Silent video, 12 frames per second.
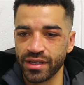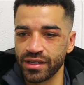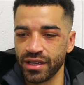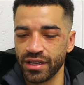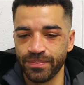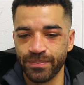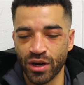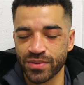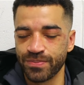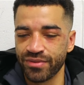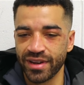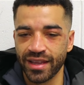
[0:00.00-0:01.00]
He,
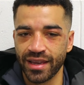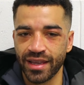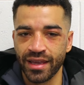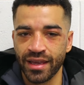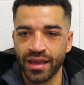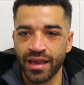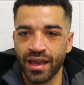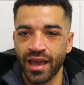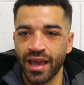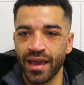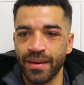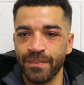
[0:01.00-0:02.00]
boxed brilliantly,
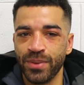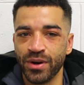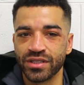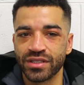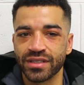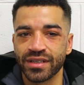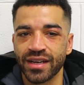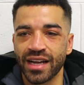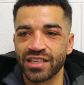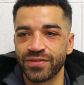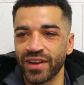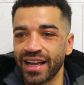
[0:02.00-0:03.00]
um, but I
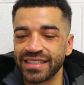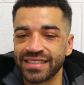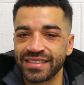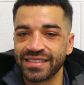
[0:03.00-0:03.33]
just feel like